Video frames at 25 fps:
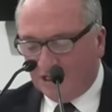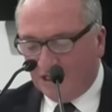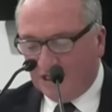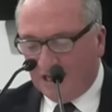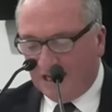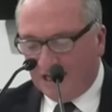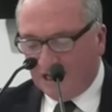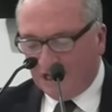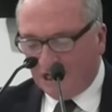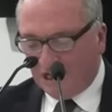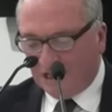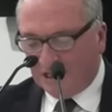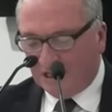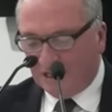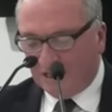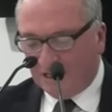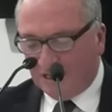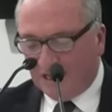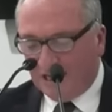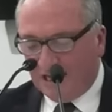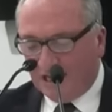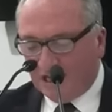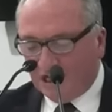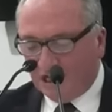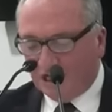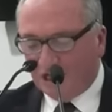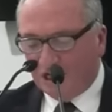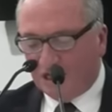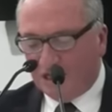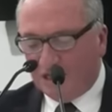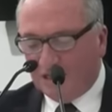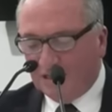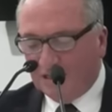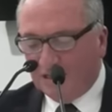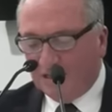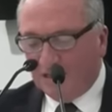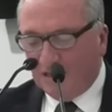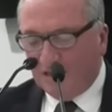
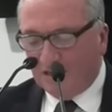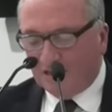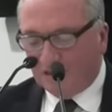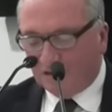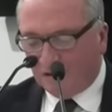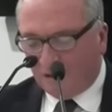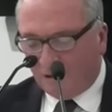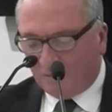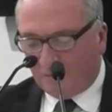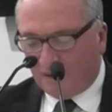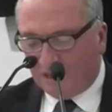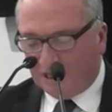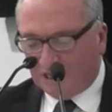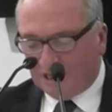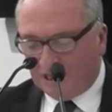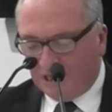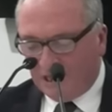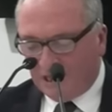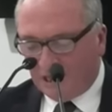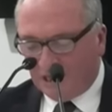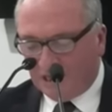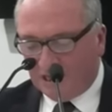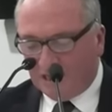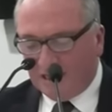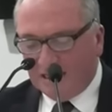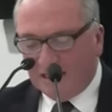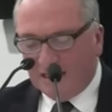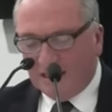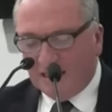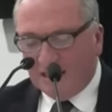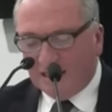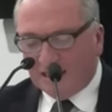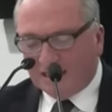the corporation Energy,